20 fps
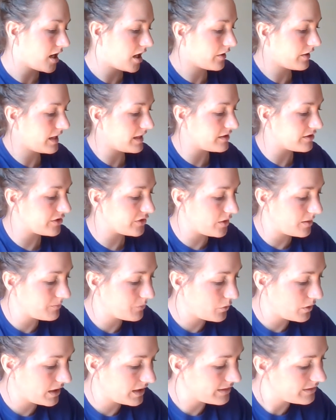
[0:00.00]
All right, so I'm
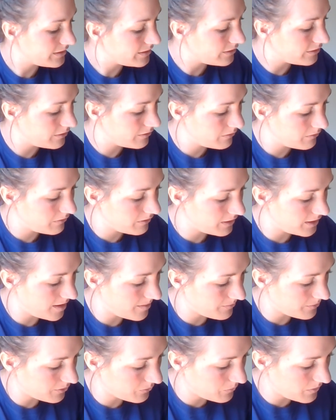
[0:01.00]
going to do the
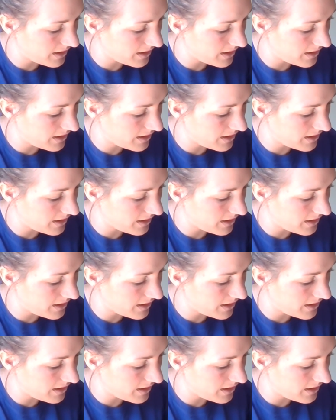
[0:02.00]
number